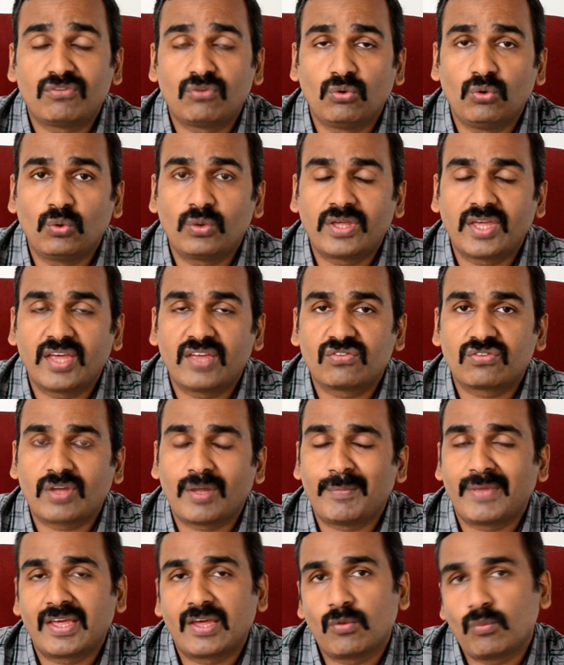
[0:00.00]
so Nokia is
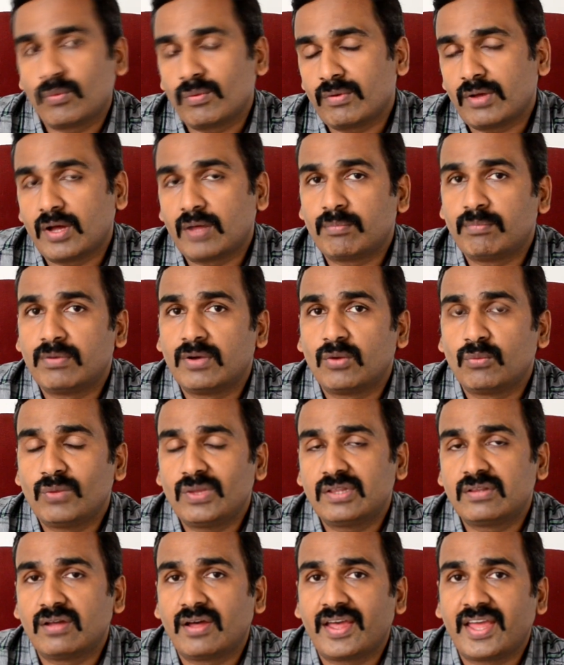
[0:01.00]
coming up
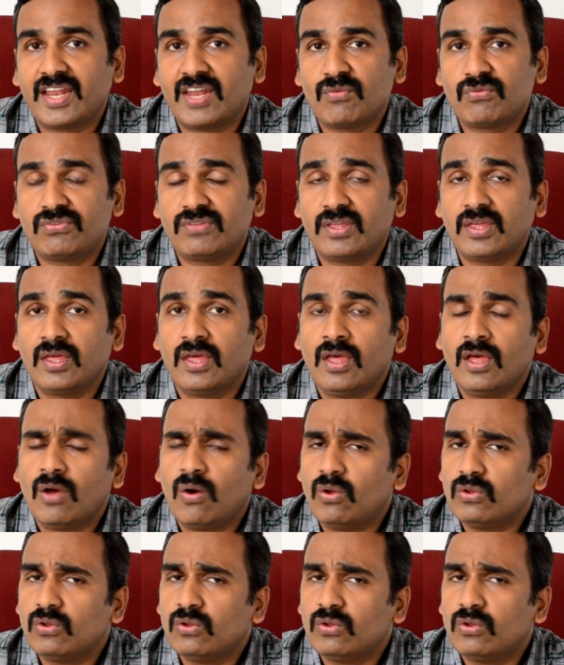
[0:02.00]
with NFC.